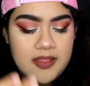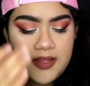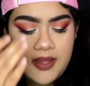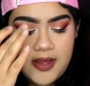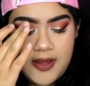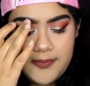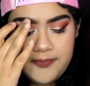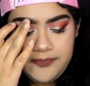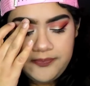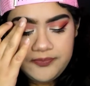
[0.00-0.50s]

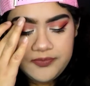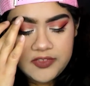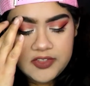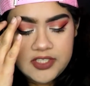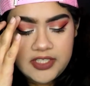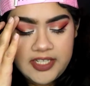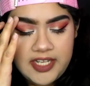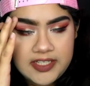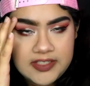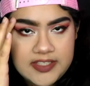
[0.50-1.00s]

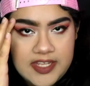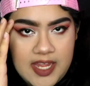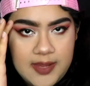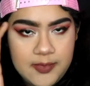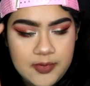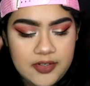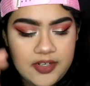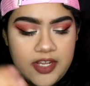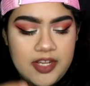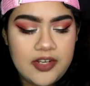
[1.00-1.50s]
to like
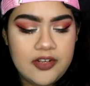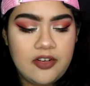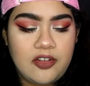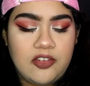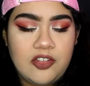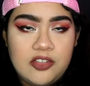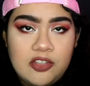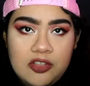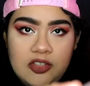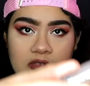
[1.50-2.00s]
tame your
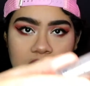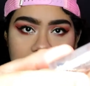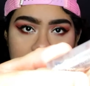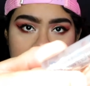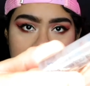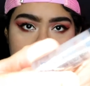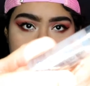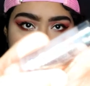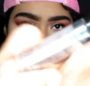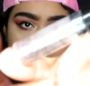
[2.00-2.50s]
hairs, this is a
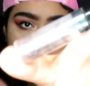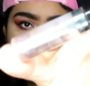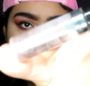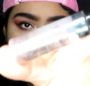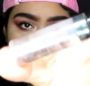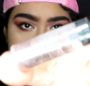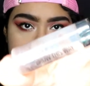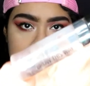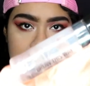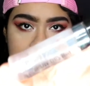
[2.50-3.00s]
really good
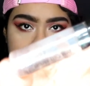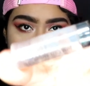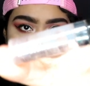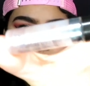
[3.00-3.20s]
one,